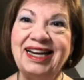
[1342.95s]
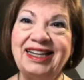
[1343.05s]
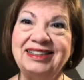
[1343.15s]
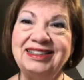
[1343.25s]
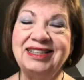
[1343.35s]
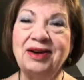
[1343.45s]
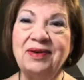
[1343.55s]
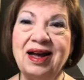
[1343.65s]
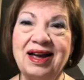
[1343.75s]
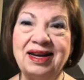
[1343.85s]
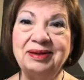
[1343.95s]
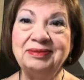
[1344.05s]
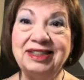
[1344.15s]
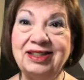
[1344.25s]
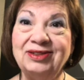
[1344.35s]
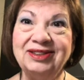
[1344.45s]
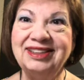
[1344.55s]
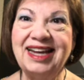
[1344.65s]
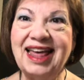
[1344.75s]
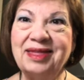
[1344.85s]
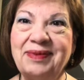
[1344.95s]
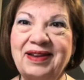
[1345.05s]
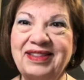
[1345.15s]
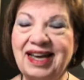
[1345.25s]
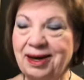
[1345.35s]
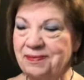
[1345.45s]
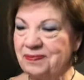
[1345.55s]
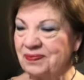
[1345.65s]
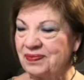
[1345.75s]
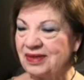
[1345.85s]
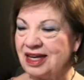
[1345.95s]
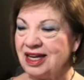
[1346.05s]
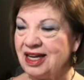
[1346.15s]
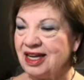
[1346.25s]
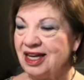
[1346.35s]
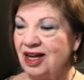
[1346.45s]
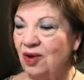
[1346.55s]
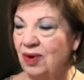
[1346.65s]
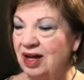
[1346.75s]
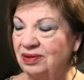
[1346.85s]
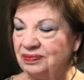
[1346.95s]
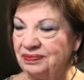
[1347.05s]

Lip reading: And so I am tickled to death about that. Well,